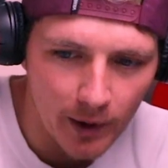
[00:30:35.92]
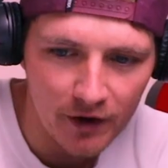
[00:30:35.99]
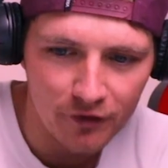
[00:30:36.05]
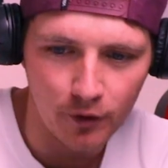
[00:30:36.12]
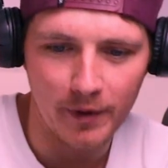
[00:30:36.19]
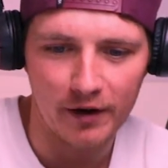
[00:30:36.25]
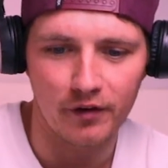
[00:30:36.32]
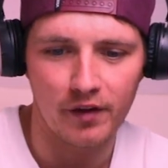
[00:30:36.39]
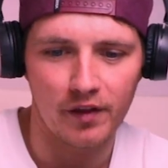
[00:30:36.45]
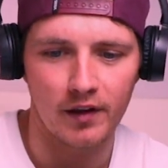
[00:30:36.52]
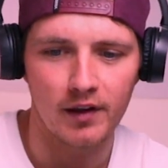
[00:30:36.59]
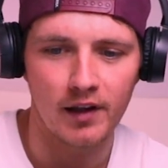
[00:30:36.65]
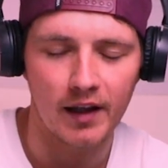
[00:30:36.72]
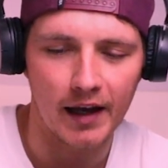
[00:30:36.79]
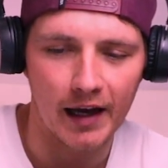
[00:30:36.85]
away from
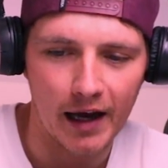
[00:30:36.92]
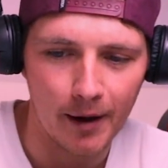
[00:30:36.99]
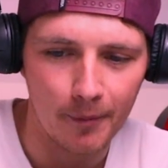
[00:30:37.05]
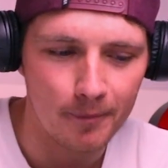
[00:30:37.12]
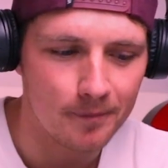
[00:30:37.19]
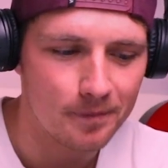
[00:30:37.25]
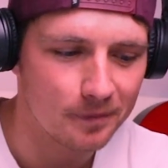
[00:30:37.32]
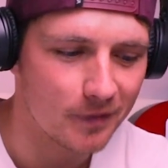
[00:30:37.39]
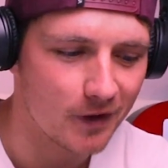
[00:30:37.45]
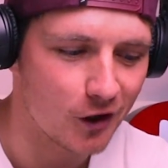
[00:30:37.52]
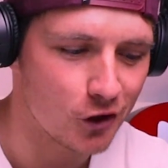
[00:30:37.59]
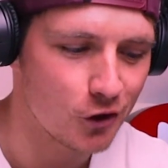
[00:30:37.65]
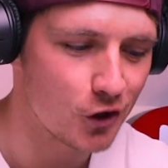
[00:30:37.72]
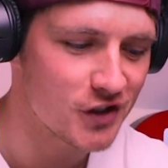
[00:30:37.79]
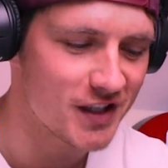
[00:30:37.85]
everything,
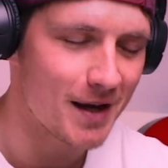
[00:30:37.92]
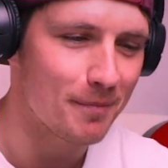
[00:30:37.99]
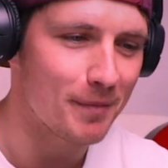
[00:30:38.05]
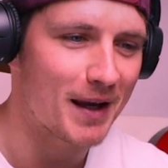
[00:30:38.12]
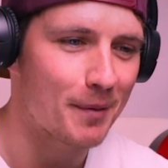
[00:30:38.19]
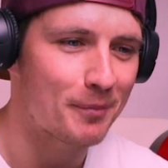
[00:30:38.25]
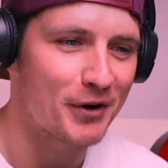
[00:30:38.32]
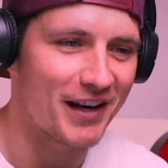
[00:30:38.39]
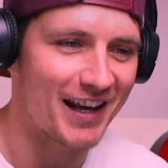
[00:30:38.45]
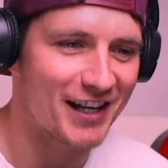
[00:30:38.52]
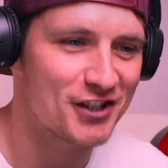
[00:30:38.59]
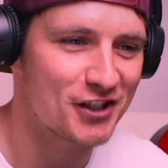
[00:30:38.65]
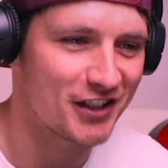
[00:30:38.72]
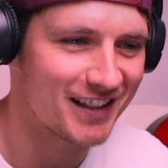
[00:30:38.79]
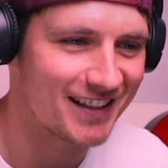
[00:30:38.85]
you sent me a
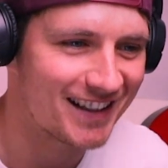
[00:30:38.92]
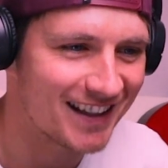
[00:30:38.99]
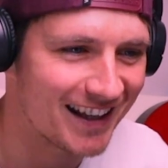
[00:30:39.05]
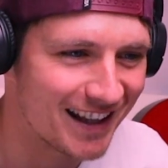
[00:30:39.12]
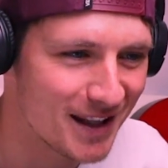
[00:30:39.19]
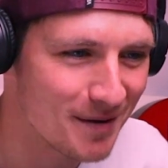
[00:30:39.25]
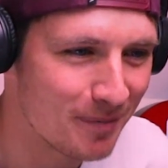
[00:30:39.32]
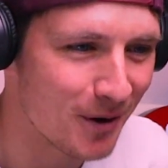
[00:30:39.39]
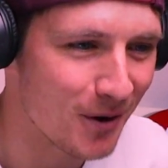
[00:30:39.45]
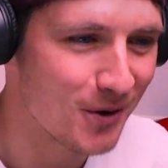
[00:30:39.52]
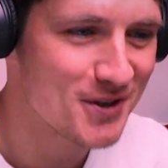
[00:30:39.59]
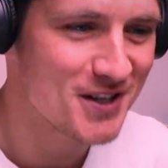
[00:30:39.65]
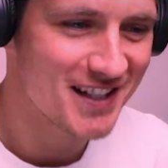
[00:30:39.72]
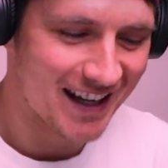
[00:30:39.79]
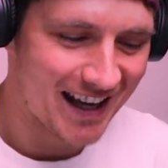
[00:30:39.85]
prediction in the post.